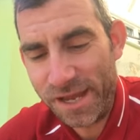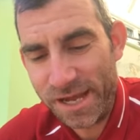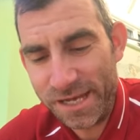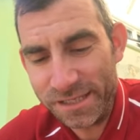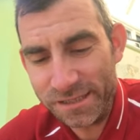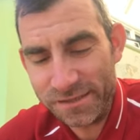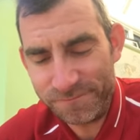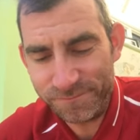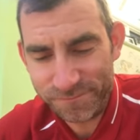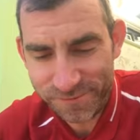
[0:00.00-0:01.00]
and
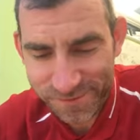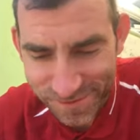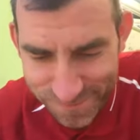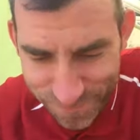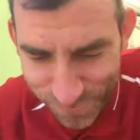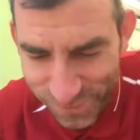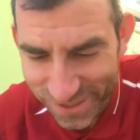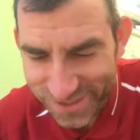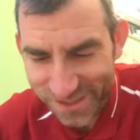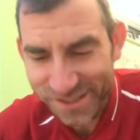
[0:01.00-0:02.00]

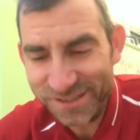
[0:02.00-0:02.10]
Bonita,